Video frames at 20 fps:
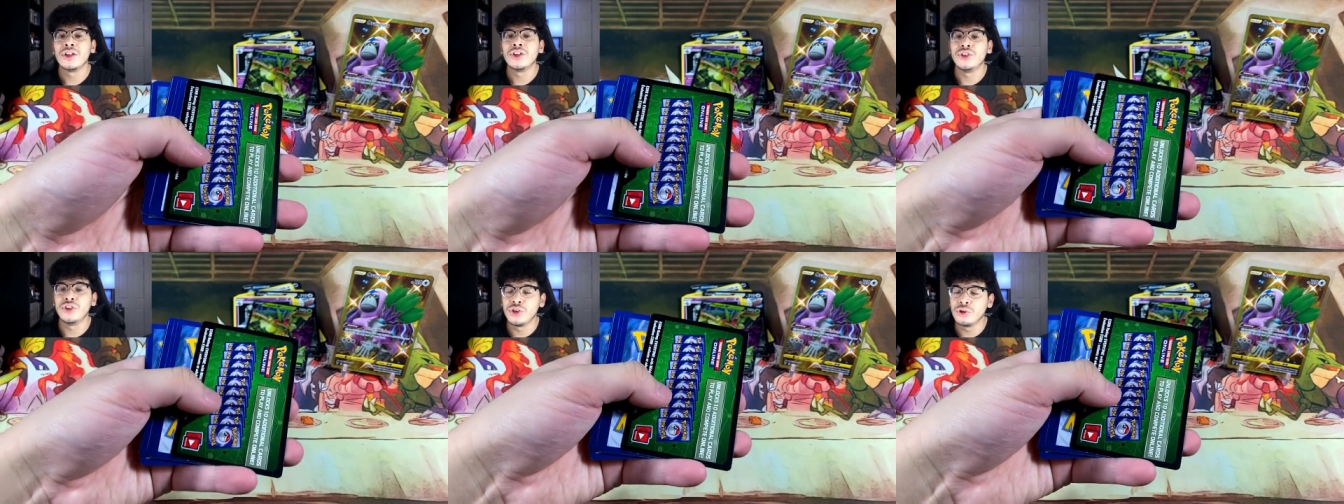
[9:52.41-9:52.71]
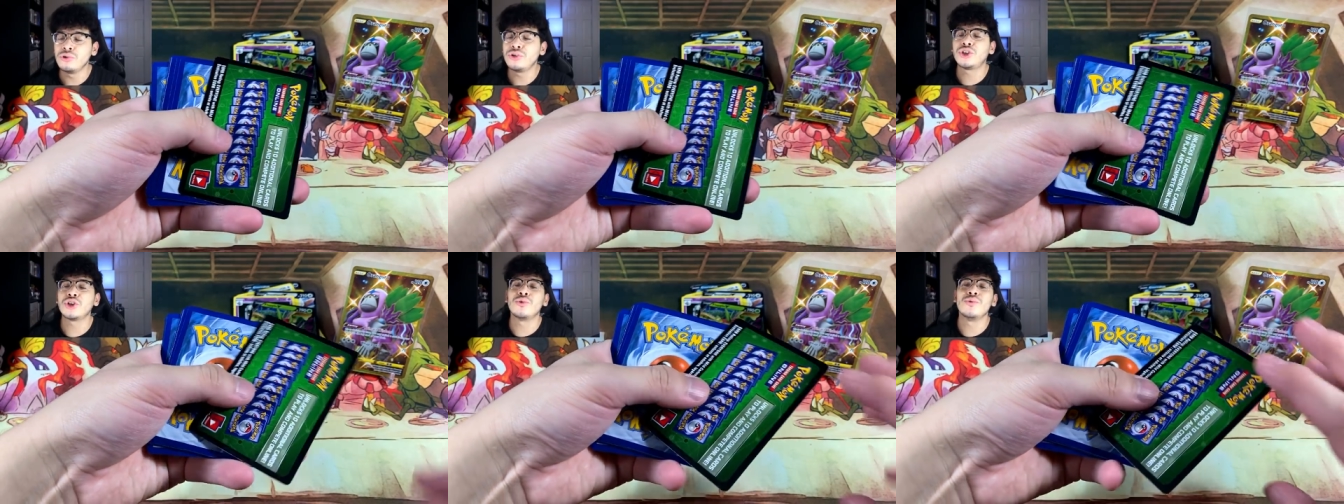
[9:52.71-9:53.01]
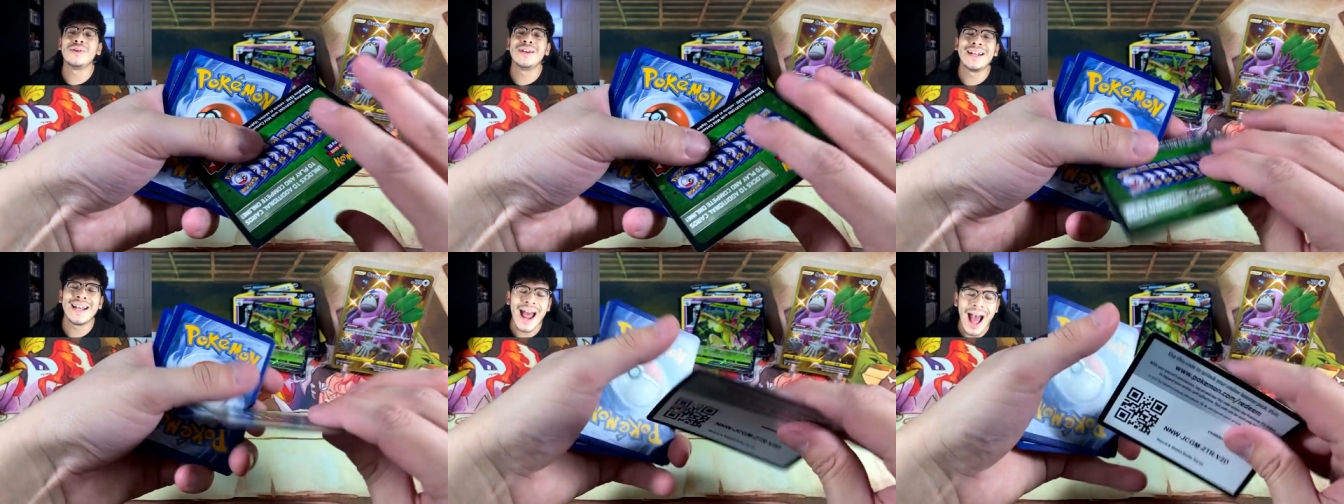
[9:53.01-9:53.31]
You
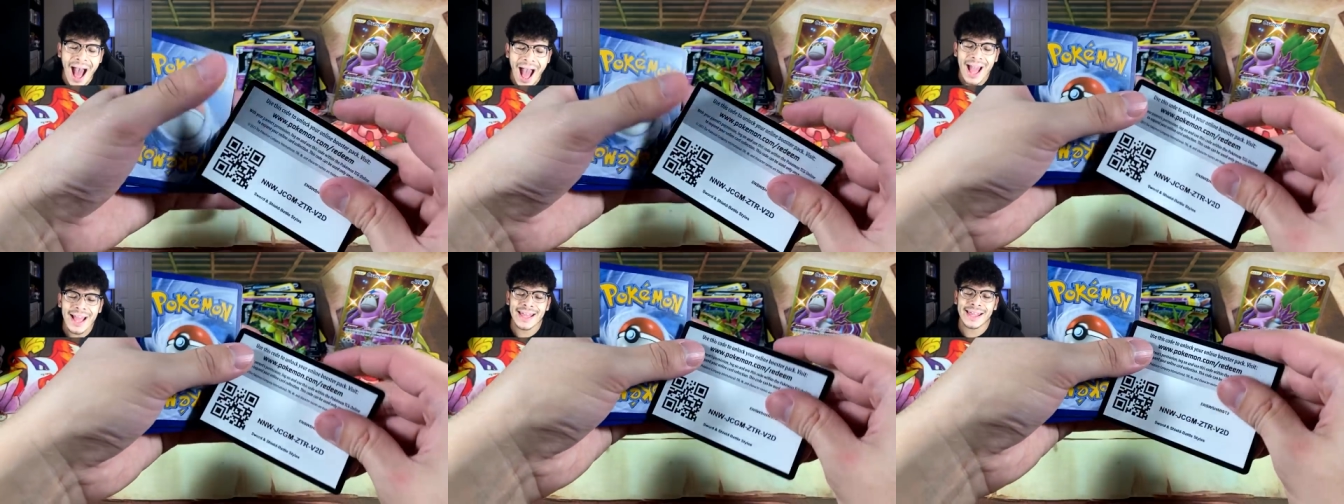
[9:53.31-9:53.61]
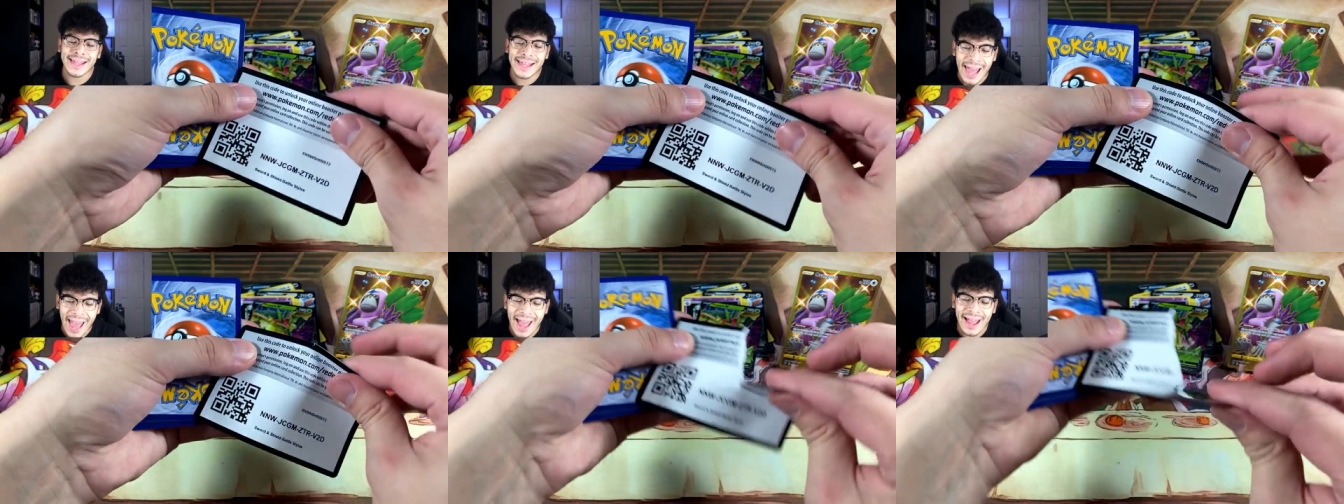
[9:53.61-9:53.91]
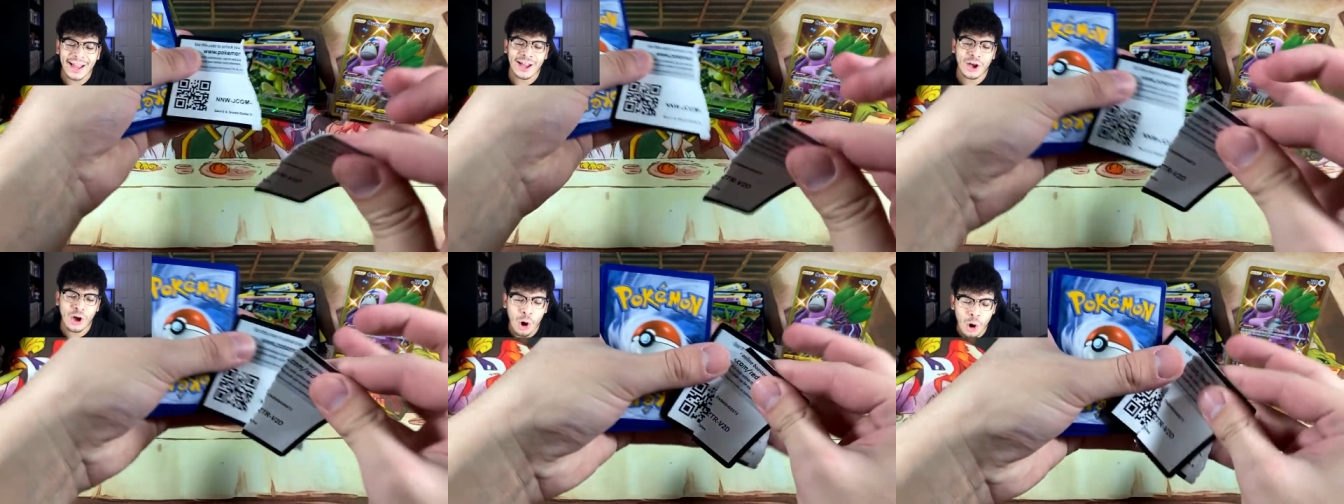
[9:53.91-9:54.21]
do not
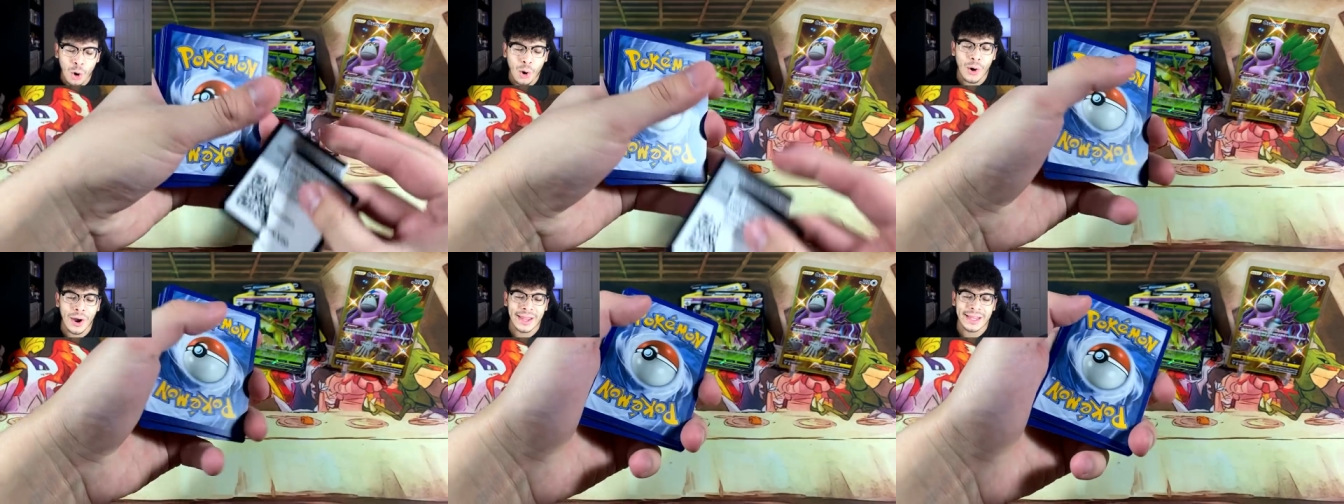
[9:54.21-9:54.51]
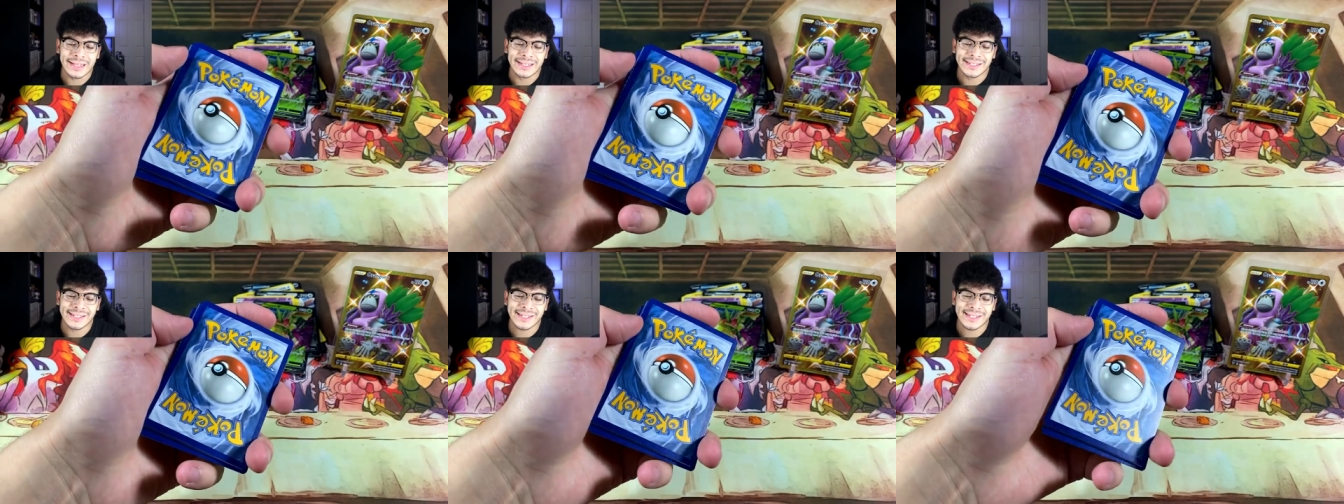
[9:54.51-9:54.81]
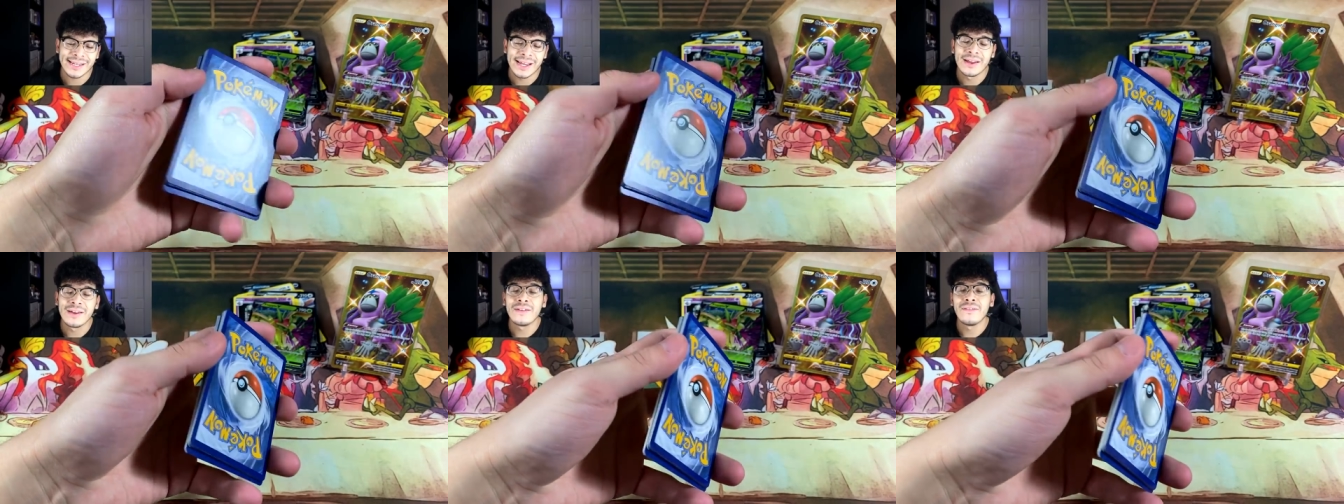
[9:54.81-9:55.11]
get
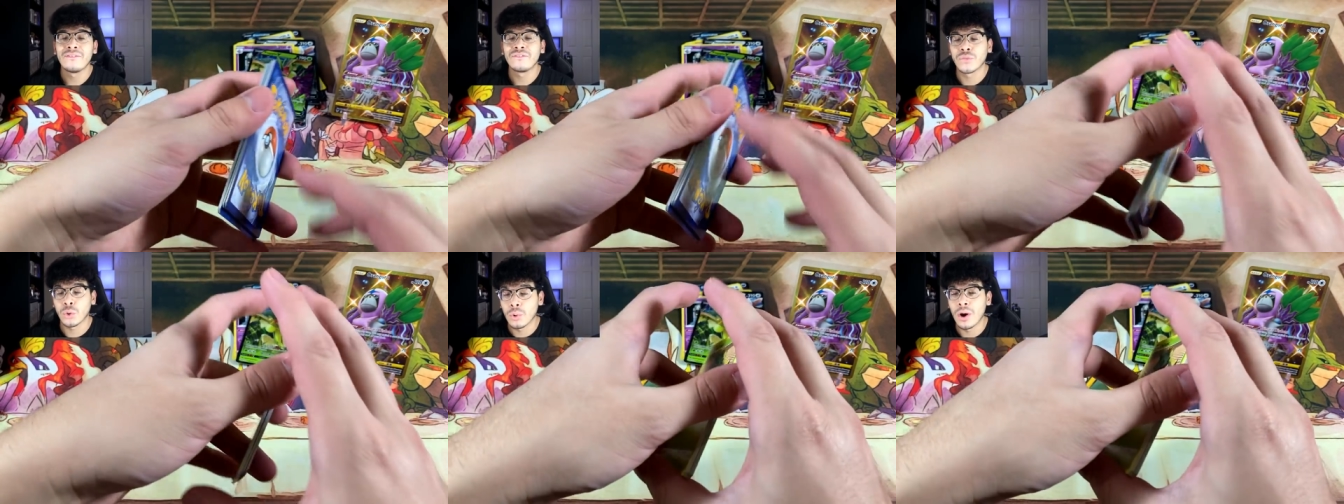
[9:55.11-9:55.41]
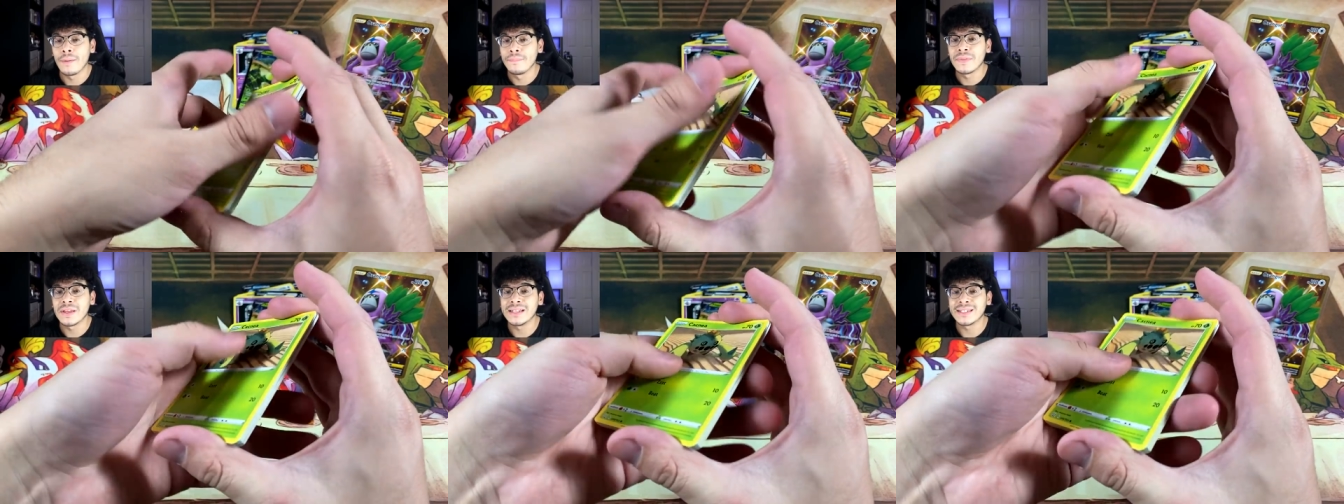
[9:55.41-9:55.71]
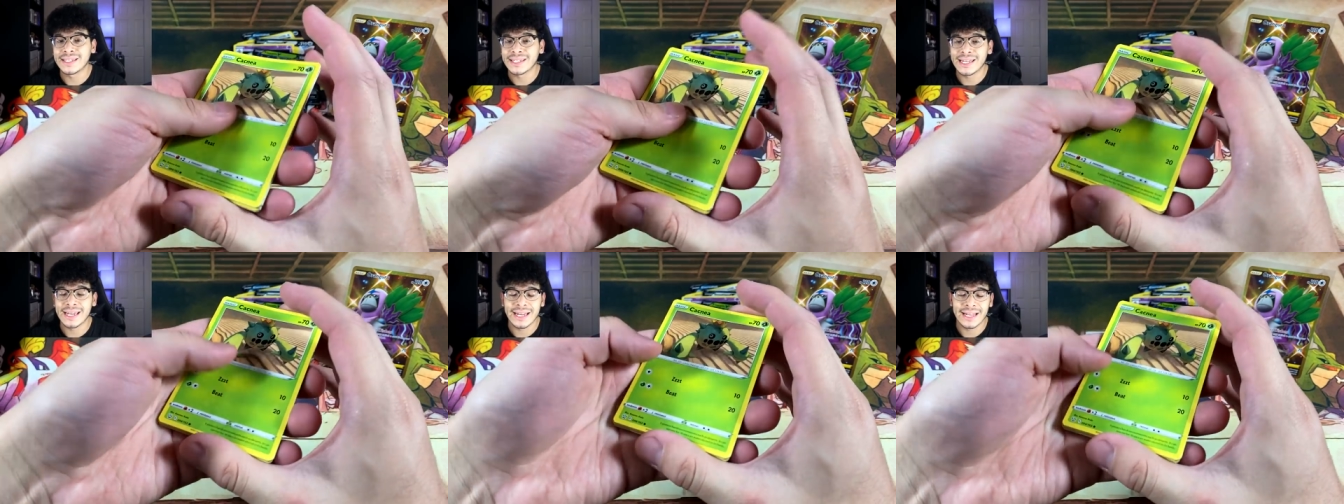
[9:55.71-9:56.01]
coins from
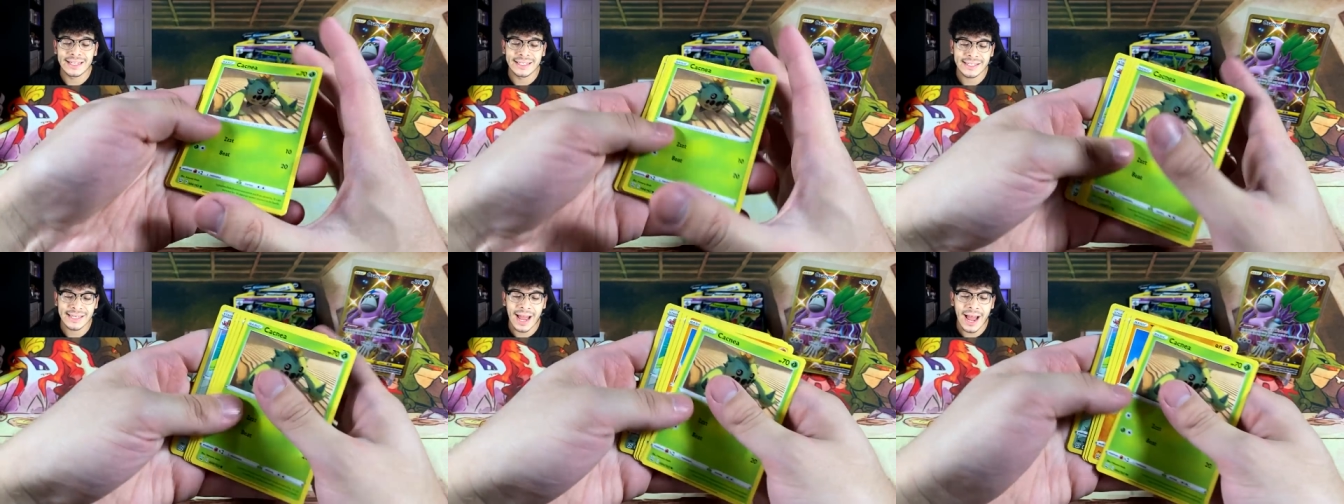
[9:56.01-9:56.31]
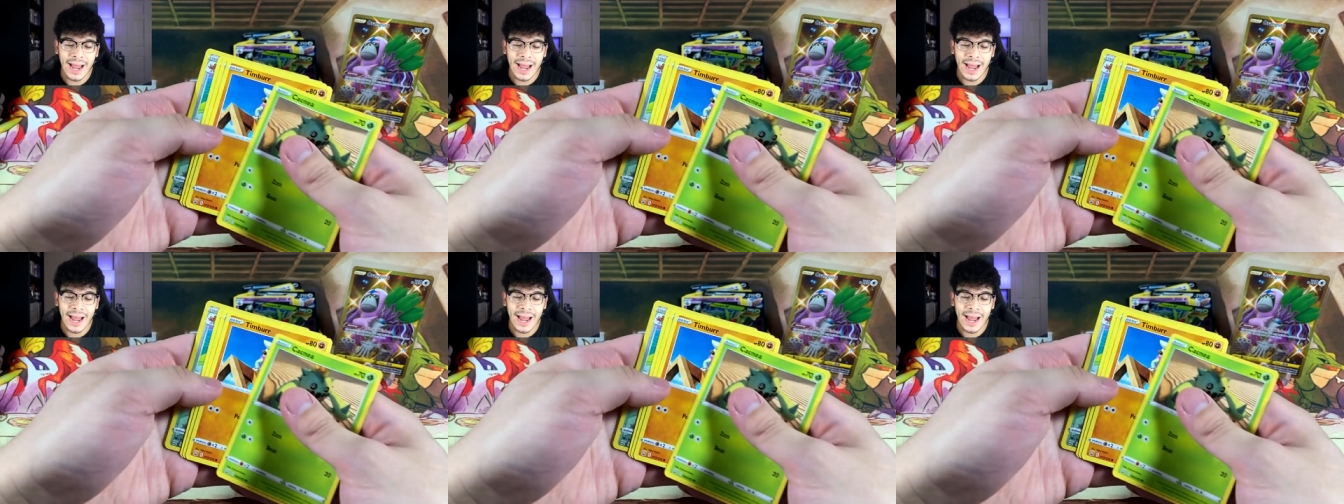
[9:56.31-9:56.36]
these tins.